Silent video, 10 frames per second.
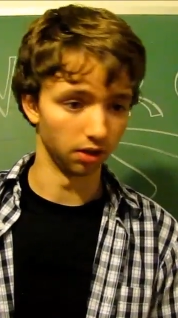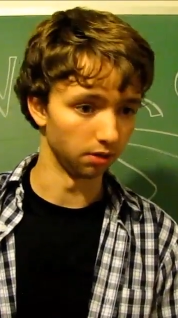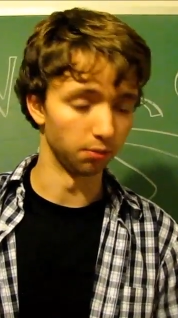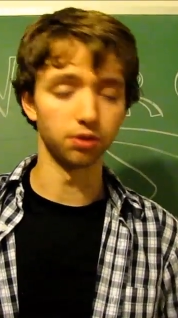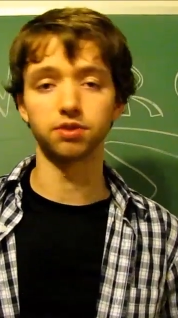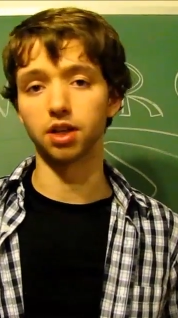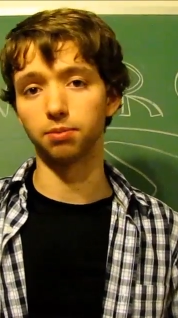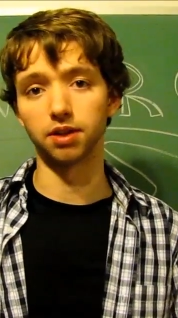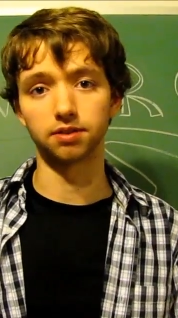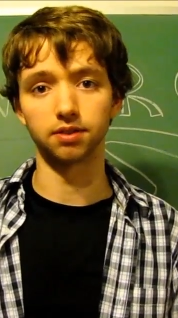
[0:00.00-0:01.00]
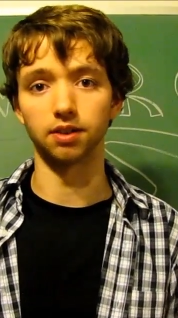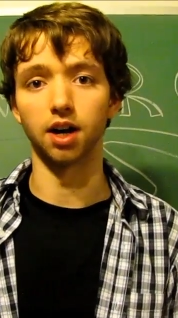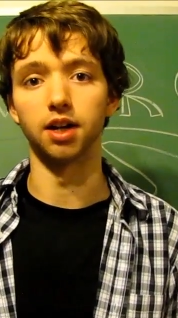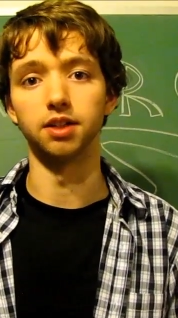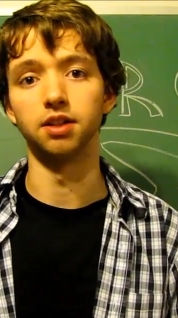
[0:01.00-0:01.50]
most database
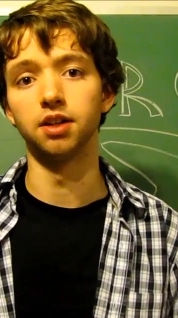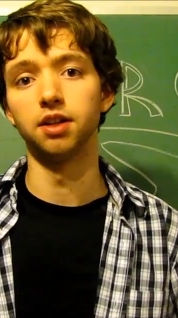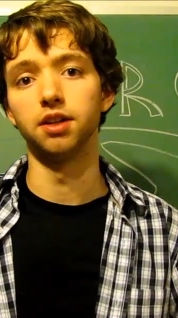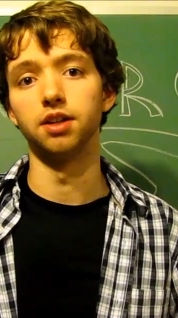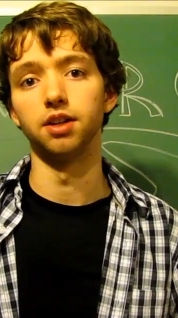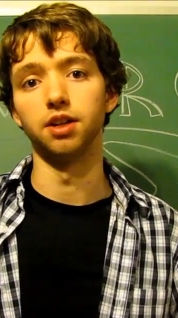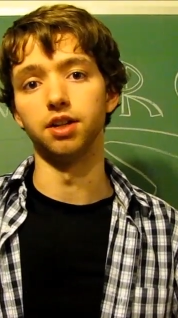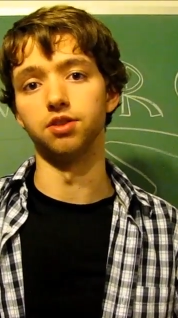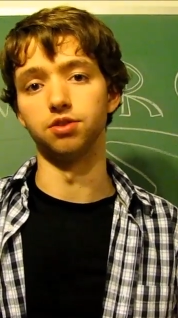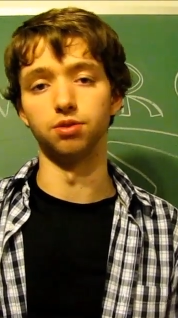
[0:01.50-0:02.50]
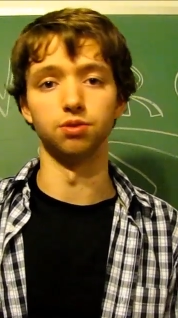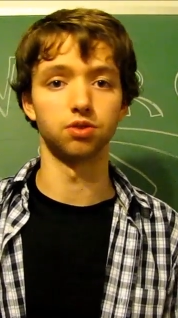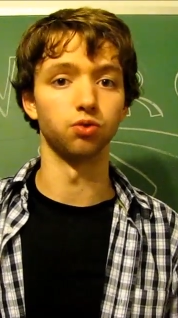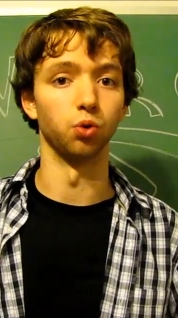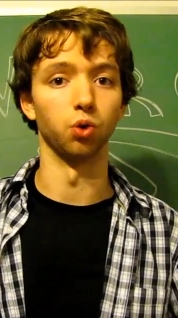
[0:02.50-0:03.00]
design is used
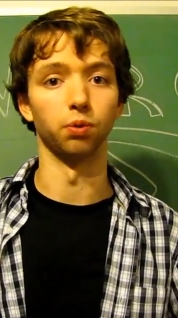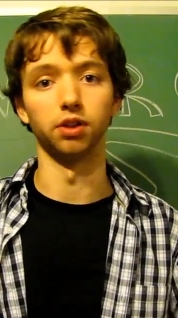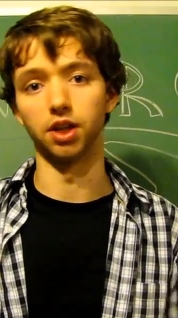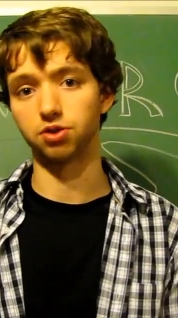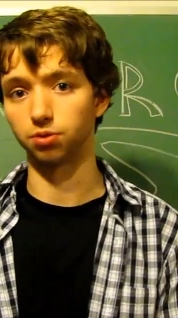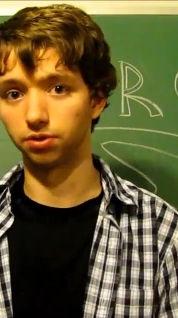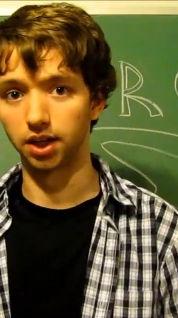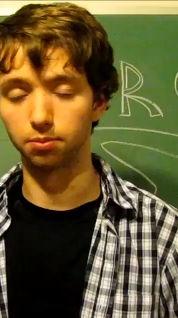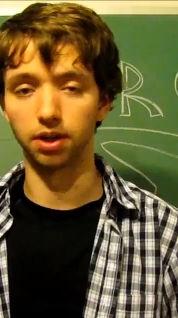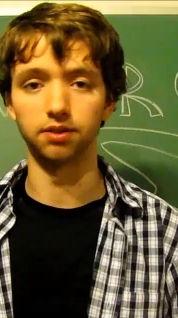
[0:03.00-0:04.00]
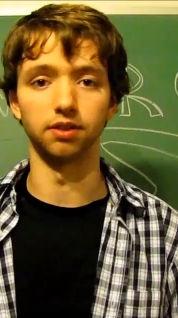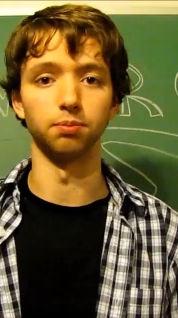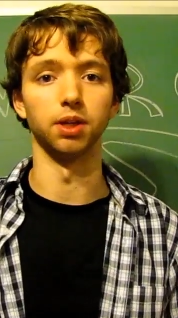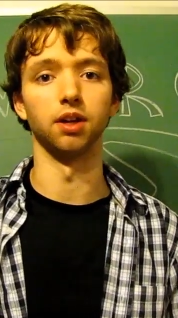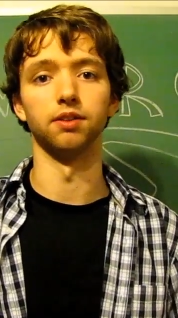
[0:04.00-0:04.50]
for relational databases
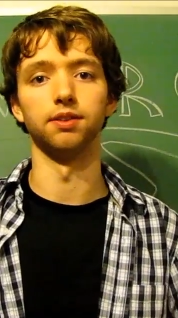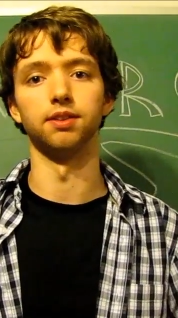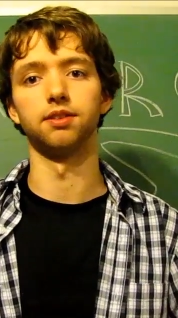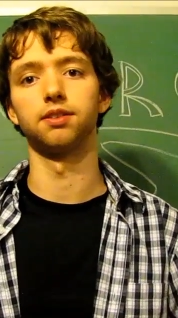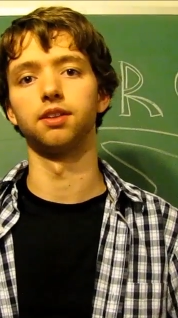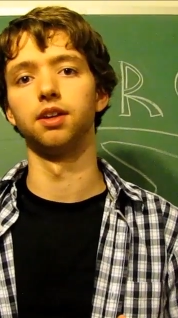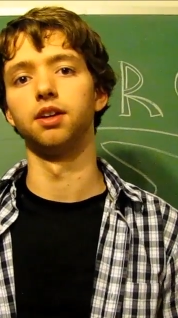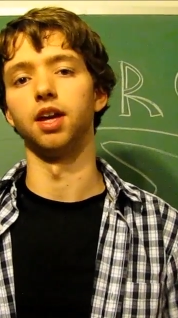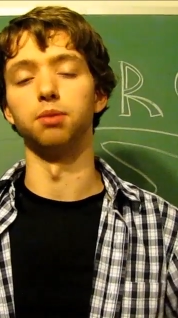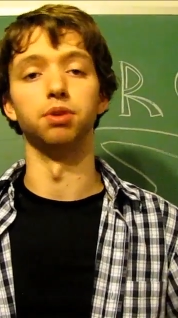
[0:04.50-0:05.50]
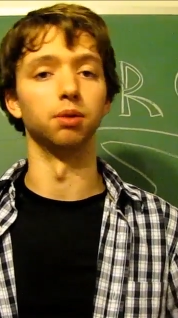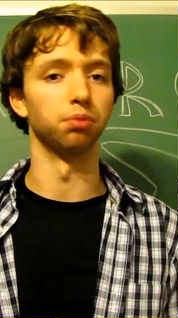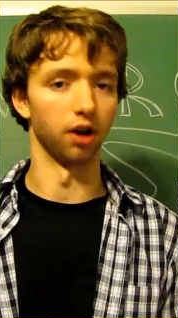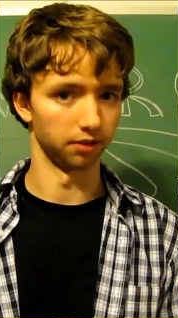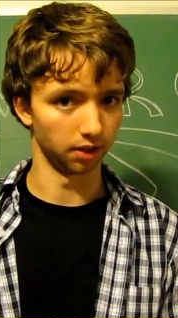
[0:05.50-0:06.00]
because it's a big
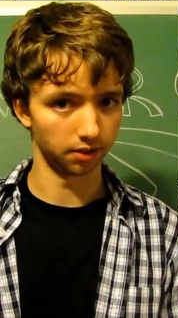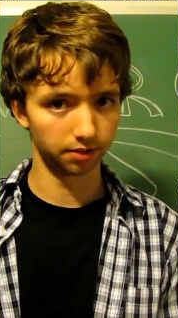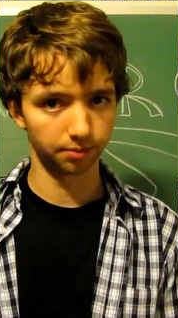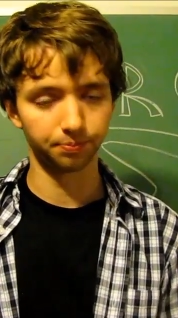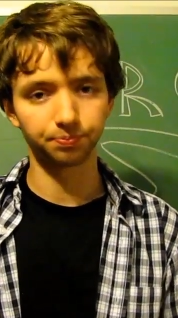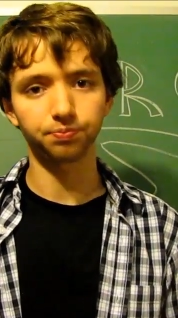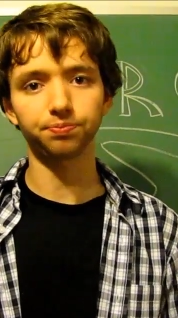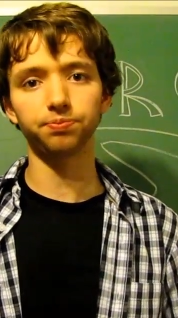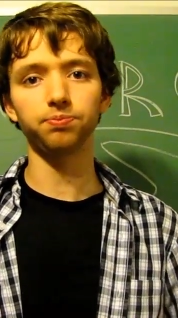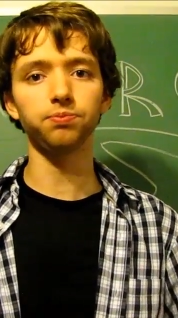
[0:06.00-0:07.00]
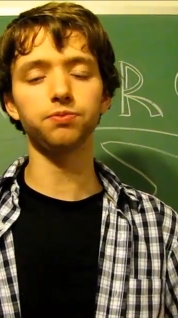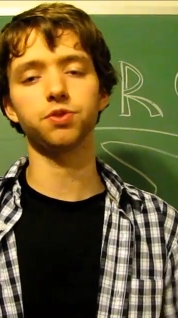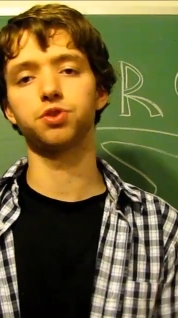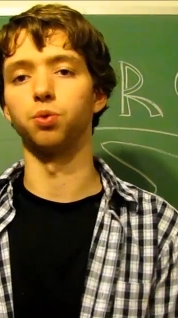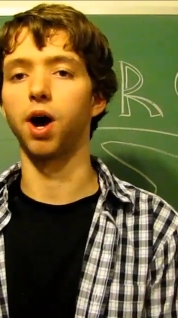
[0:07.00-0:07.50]
process.
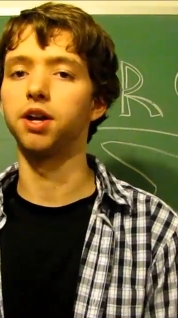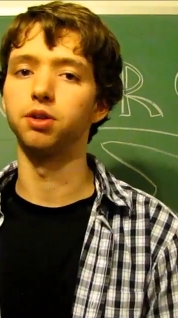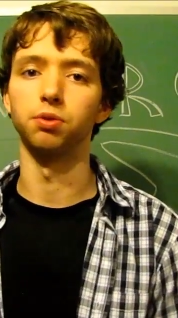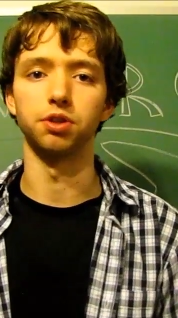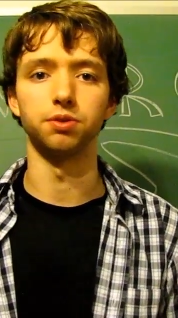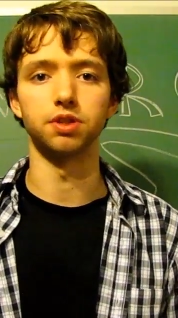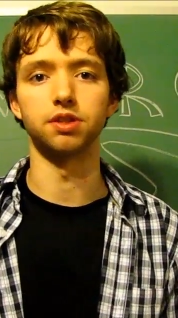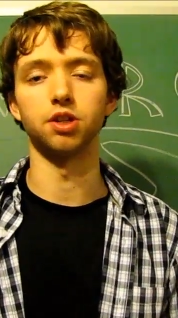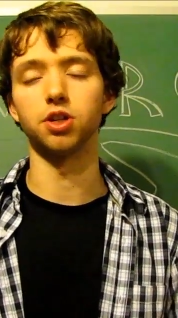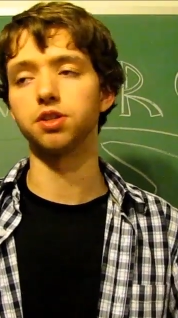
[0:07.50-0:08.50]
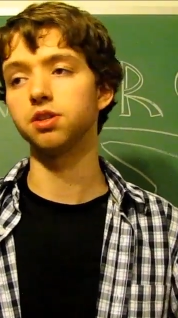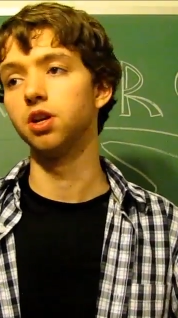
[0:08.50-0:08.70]
So why do you want to use a series?